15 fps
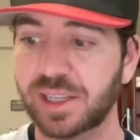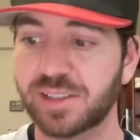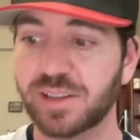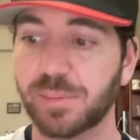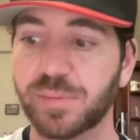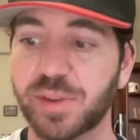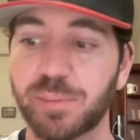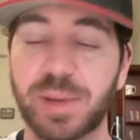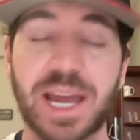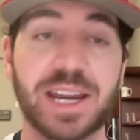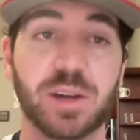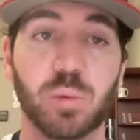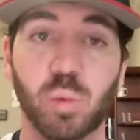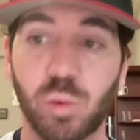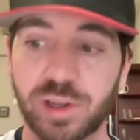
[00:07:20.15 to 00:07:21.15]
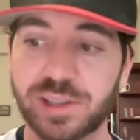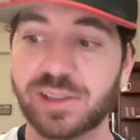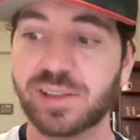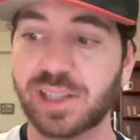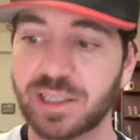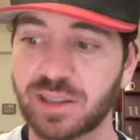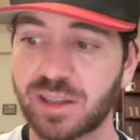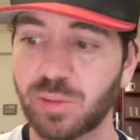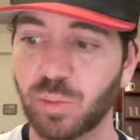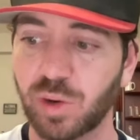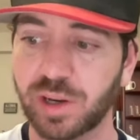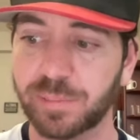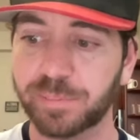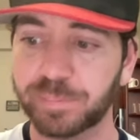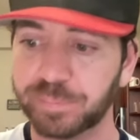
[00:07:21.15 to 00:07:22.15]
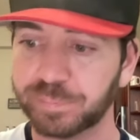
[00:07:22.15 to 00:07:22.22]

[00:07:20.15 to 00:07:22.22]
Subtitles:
He's up to batting 161.